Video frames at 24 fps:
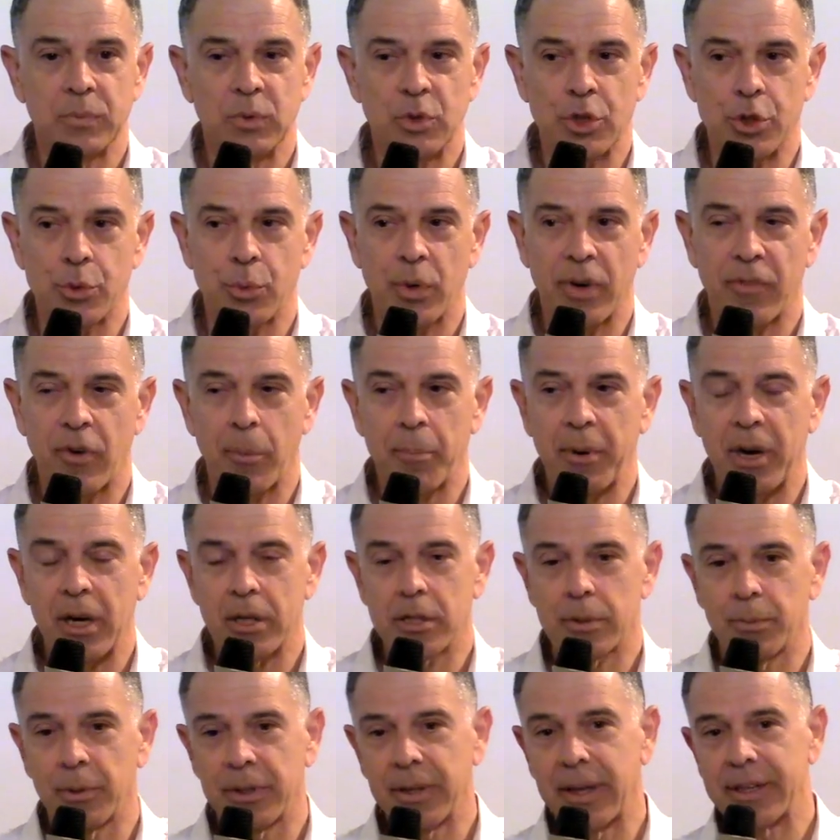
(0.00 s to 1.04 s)
Just whenever
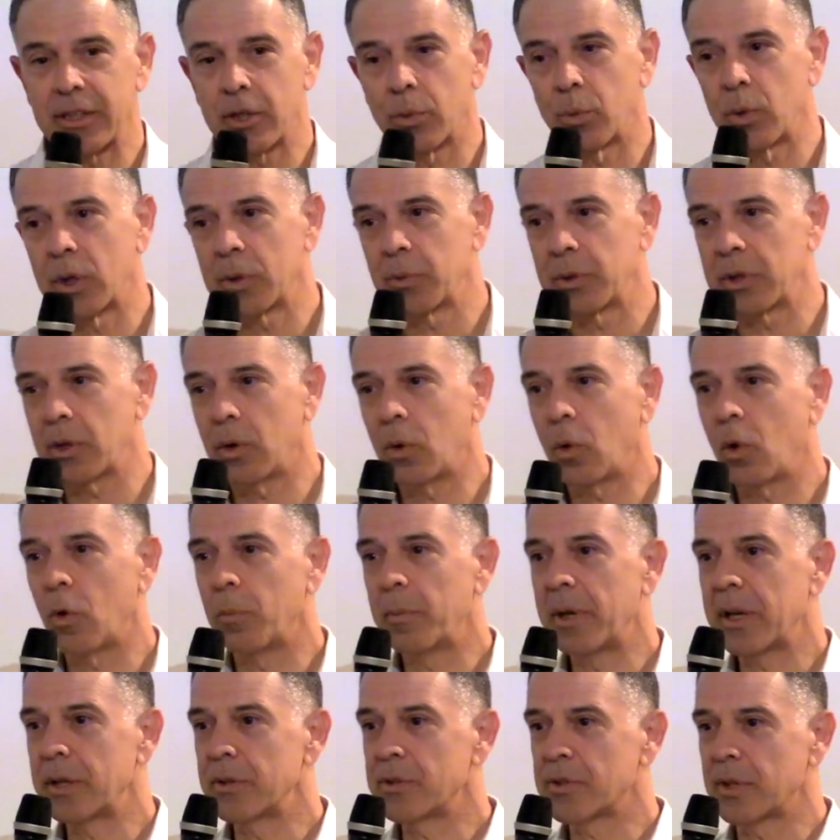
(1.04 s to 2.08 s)
possible, I like to work with the whole
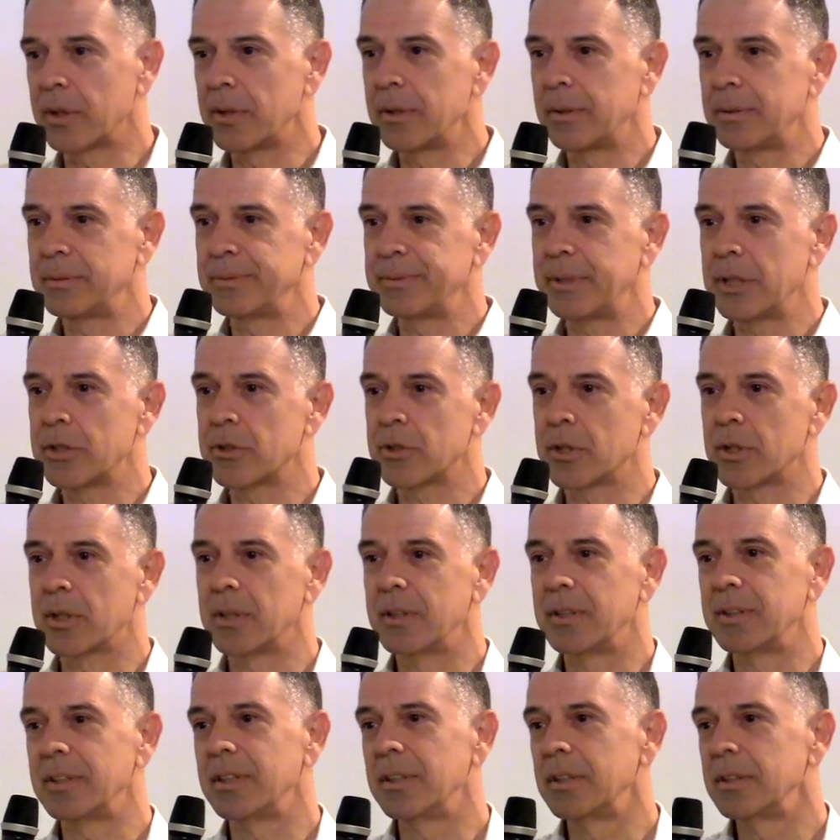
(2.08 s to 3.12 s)
medicine. Yes, sir?
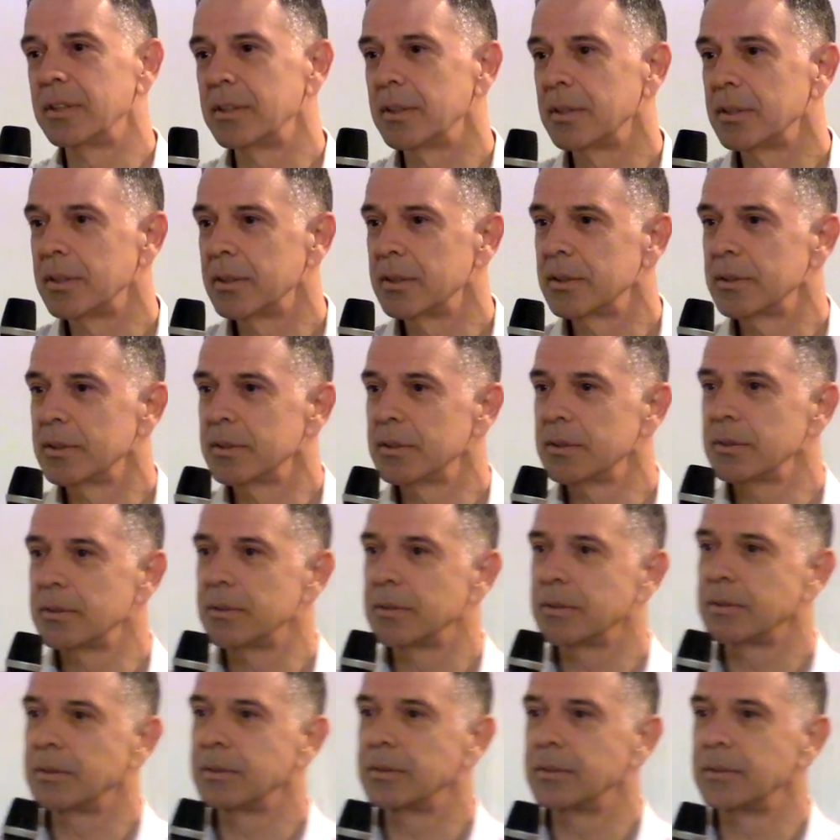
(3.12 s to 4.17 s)
Have you ever
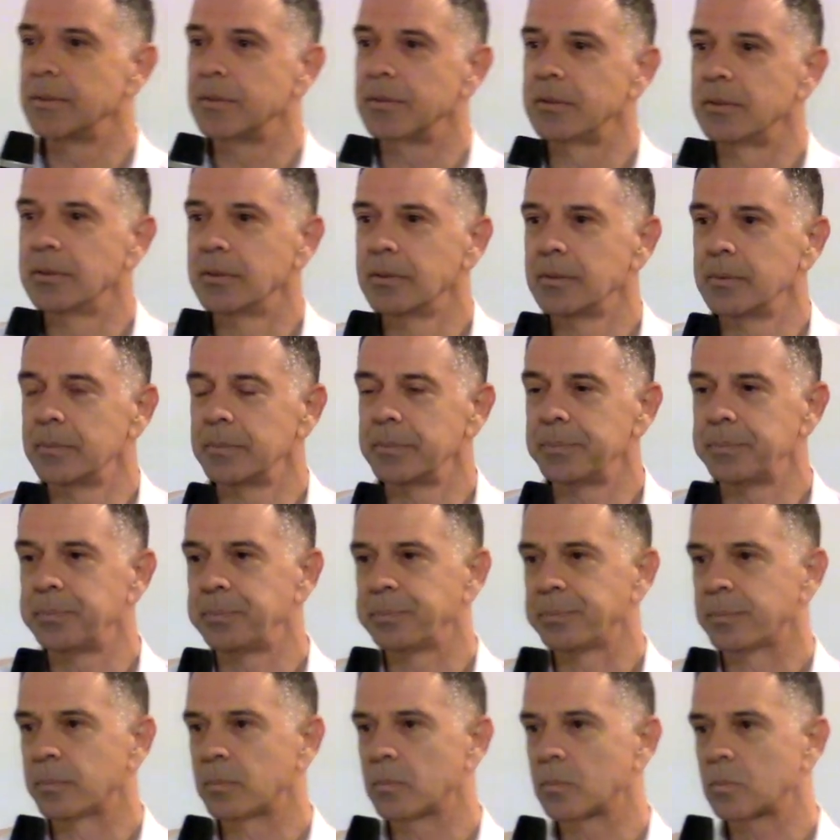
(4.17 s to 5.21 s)
noticed any
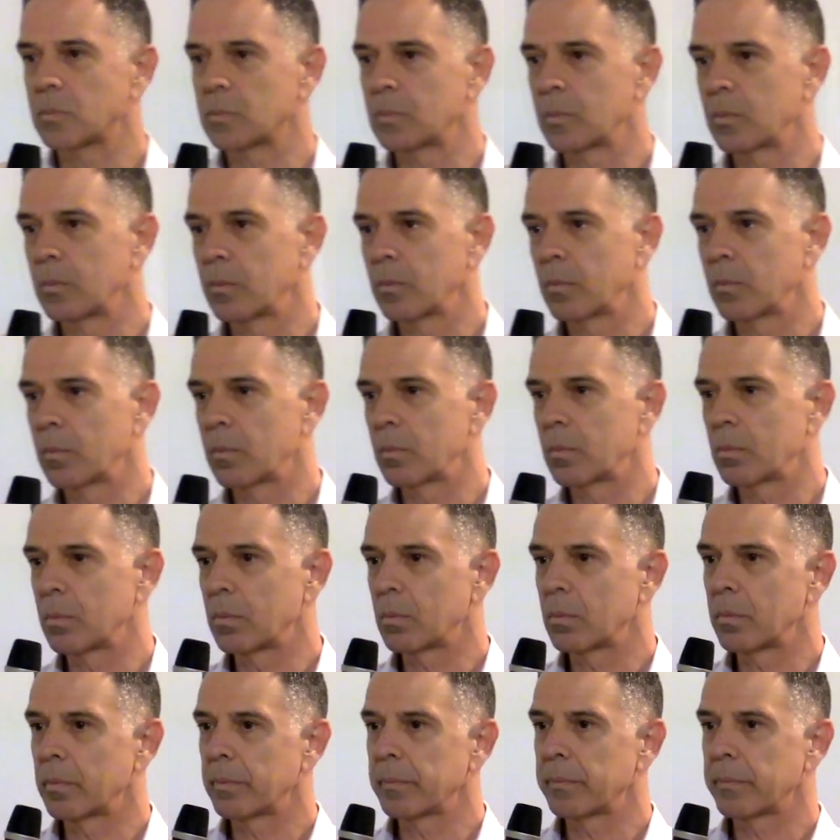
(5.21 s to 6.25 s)
like
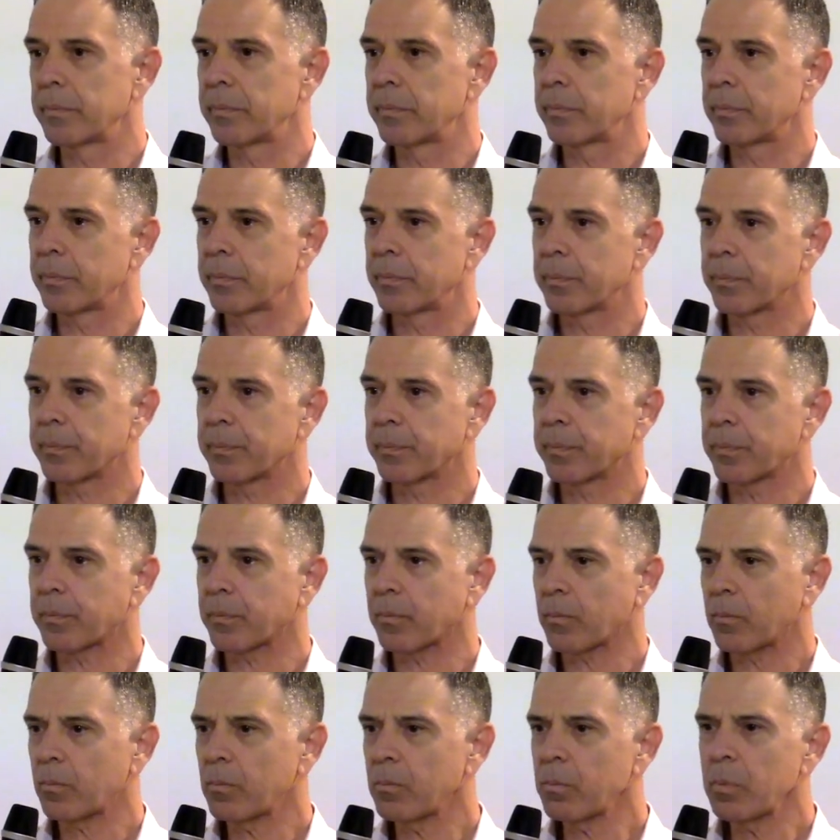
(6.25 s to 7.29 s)
auditory phenomena?
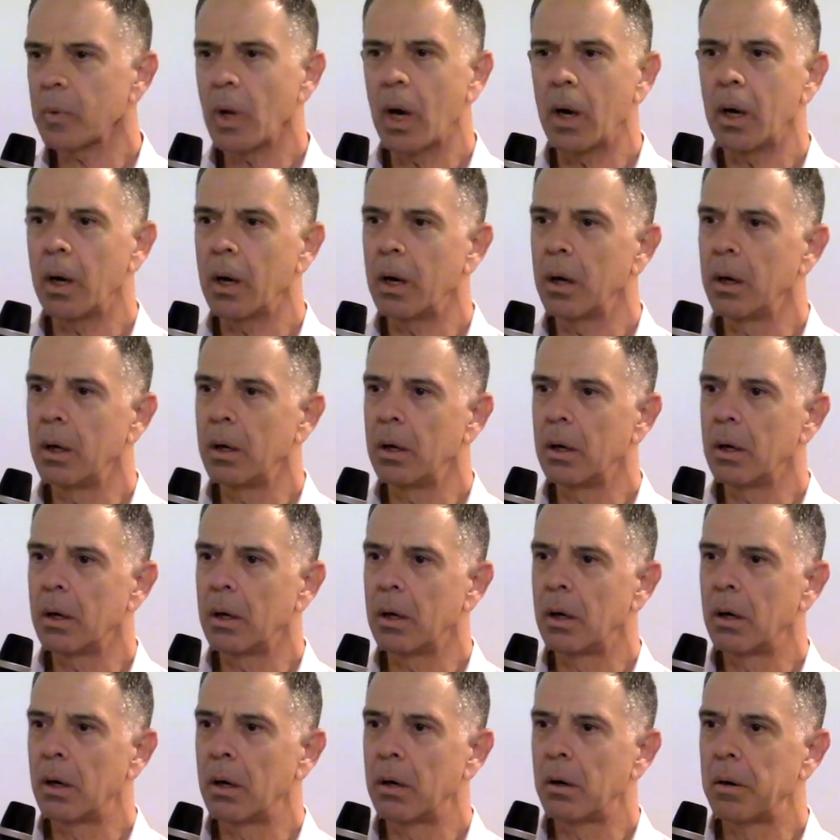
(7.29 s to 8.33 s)
Because I've heard of
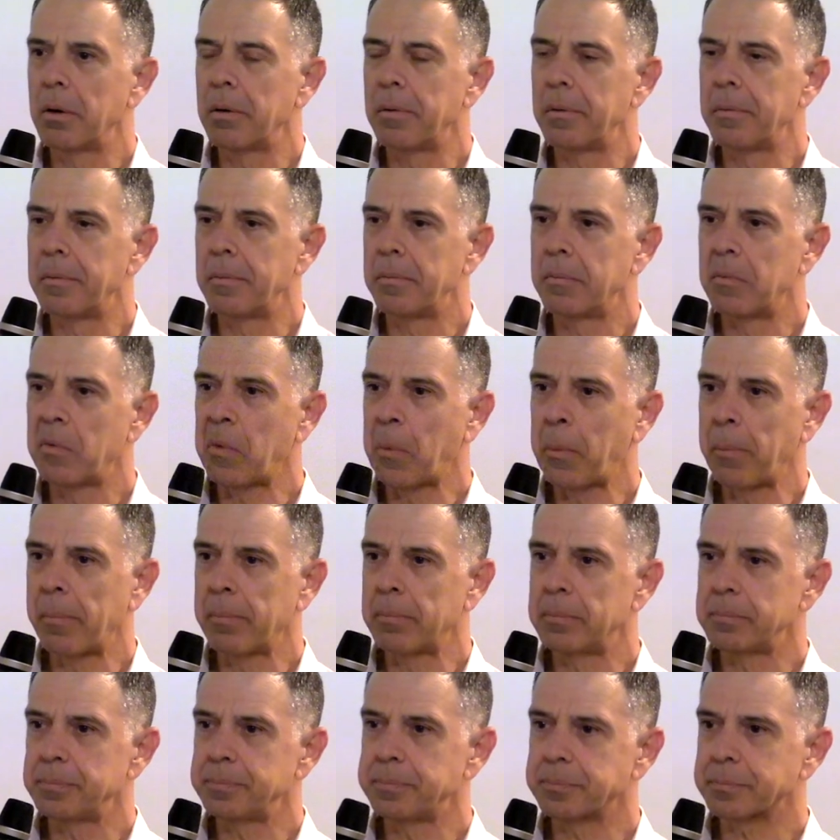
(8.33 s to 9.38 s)
auditory phenomena being
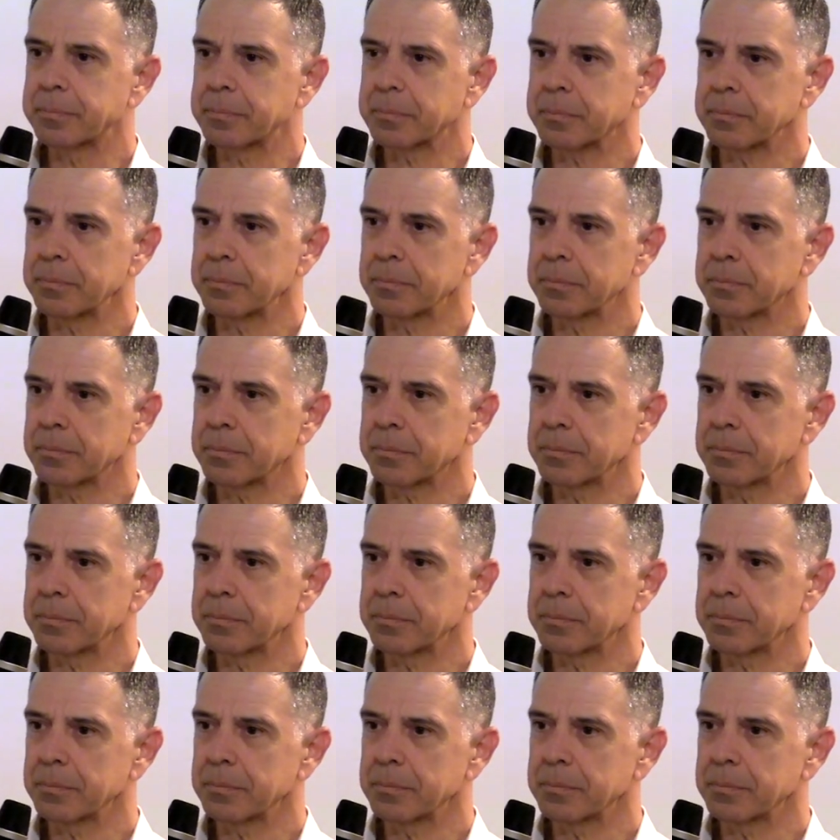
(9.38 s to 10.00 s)
pretty prominent.